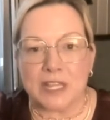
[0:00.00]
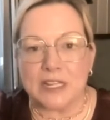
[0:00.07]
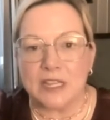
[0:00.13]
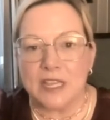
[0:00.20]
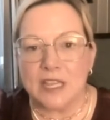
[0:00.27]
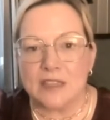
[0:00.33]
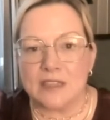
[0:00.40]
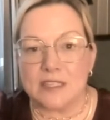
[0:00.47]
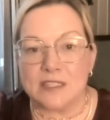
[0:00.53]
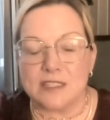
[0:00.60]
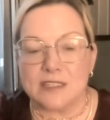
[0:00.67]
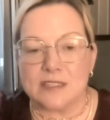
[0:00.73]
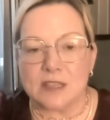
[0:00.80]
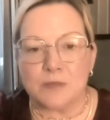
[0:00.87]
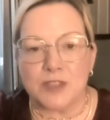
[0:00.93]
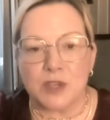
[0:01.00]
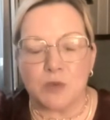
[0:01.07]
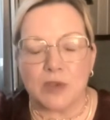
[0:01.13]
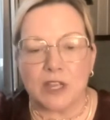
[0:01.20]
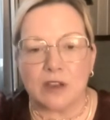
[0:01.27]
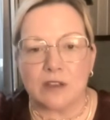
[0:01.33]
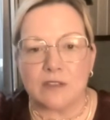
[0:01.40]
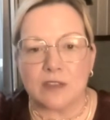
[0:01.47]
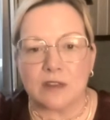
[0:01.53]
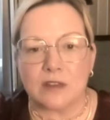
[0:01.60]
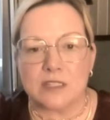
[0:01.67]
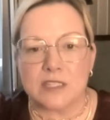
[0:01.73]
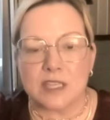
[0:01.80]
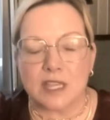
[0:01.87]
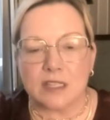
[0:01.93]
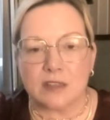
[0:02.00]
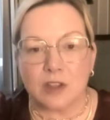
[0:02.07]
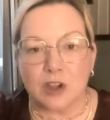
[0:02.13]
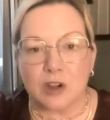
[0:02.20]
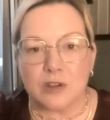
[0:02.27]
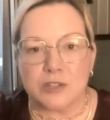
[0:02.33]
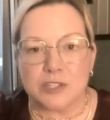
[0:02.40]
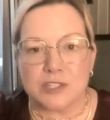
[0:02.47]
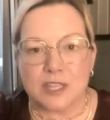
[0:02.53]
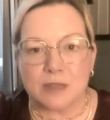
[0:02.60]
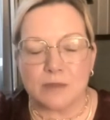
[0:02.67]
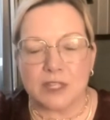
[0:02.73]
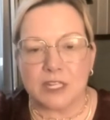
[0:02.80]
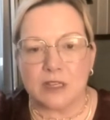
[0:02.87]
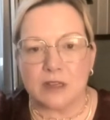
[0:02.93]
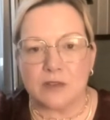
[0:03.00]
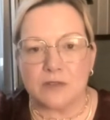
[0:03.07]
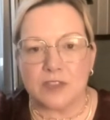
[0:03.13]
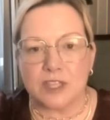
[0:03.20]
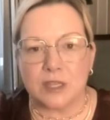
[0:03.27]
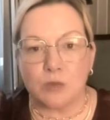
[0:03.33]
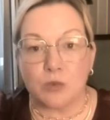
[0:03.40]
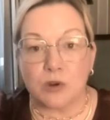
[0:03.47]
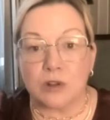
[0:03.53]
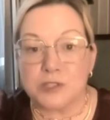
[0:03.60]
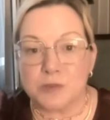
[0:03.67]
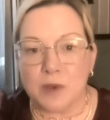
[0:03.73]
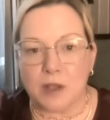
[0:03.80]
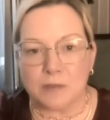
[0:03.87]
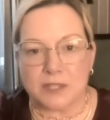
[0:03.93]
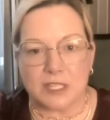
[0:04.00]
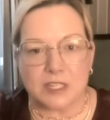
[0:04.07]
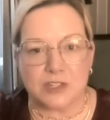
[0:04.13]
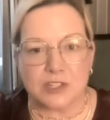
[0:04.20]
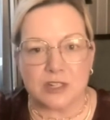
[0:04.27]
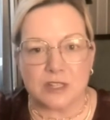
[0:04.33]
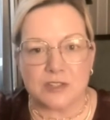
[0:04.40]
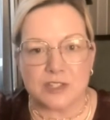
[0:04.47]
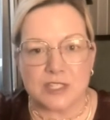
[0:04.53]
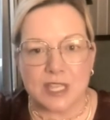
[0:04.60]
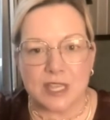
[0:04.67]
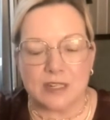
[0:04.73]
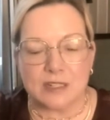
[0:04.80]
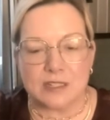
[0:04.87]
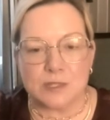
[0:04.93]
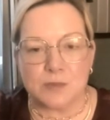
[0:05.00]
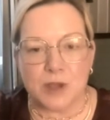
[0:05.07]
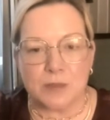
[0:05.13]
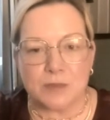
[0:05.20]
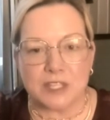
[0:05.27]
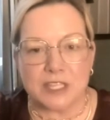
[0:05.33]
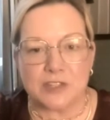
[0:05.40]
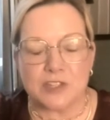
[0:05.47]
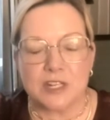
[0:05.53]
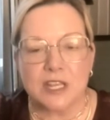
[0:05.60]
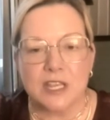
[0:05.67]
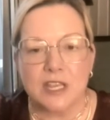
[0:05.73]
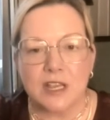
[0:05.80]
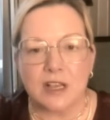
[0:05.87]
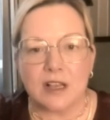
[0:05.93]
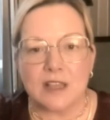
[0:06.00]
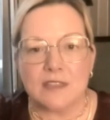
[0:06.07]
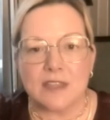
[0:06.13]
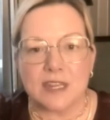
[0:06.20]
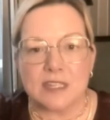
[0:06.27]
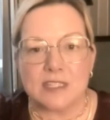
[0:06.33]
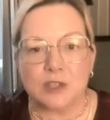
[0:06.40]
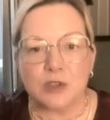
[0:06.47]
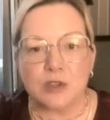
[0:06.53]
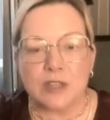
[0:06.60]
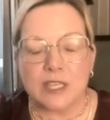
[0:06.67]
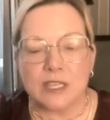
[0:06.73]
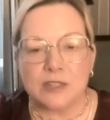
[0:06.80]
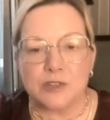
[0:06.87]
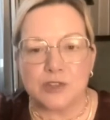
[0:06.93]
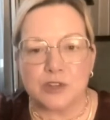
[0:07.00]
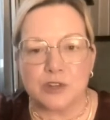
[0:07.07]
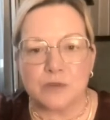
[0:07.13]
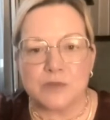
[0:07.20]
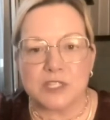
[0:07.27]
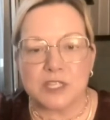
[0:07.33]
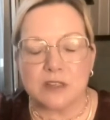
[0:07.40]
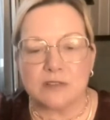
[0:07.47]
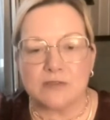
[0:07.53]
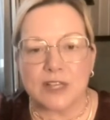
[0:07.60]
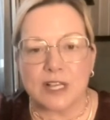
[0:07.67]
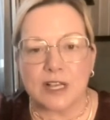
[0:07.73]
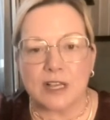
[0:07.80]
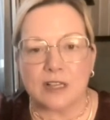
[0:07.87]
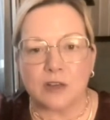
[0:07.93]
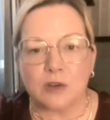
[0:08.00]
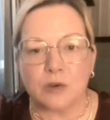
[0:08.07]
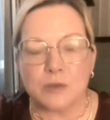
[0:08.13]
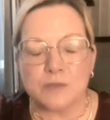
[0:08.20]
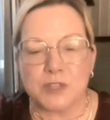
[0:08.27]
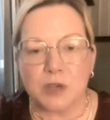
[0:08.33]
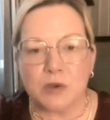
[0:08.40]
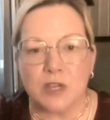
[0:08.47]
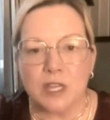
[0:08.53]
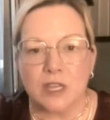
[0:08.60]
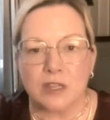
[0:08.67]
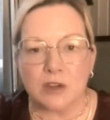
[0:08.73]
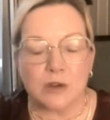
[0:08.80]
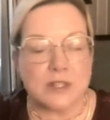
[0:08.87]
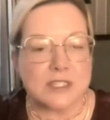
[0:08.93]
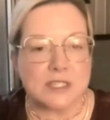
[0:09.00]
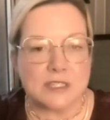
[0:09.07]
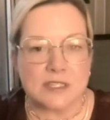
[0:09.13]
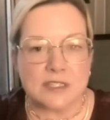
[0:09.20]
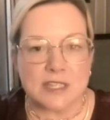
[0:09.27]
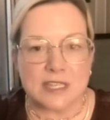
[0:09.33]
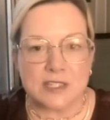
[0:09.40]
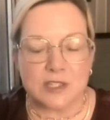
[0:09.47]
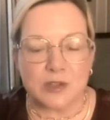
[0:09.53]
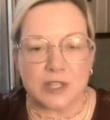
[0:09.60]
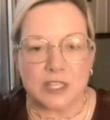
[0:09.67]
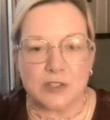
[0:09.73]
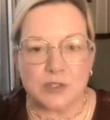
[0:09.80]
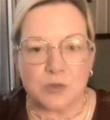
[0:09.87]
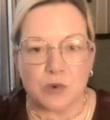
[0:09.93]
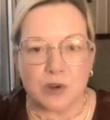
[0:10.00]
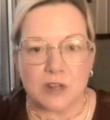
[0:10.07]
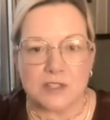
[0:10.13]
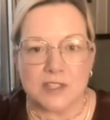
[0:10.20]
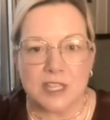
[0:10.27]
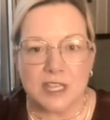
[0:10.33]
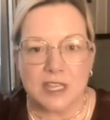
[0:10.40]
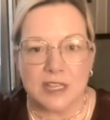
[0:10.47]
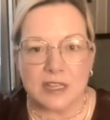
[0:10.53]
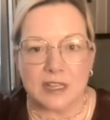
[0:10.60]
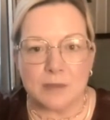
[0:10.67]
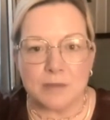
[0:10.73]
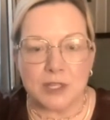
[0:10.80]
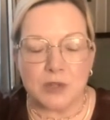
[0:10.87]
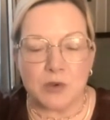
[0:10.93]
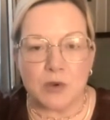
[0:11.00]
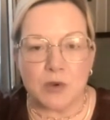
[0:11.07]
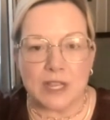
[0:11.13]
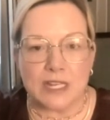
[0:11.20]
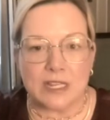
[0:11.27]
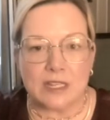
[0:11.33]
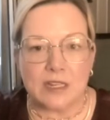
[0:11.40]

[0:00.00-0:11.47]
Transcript: But this is something where there is a large segment of the world's population, not just Canada's population, uh, that is looking in terms of uh, cryptocurrencies is, is looking towards uh, Bitcoin.